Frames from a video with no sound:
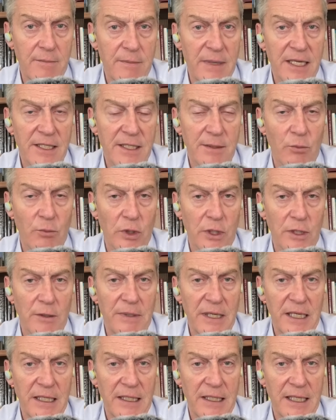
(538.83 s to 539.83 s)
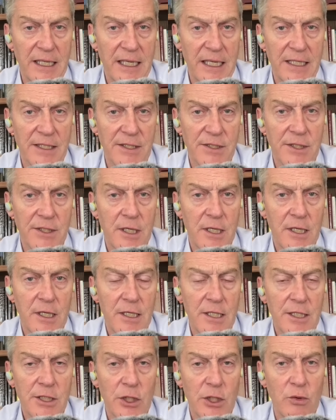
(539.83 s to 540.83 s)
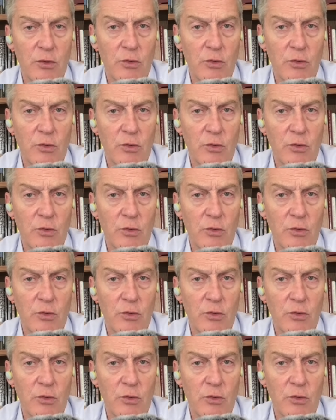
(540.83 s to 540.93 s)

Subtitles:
makes a more compelling case. So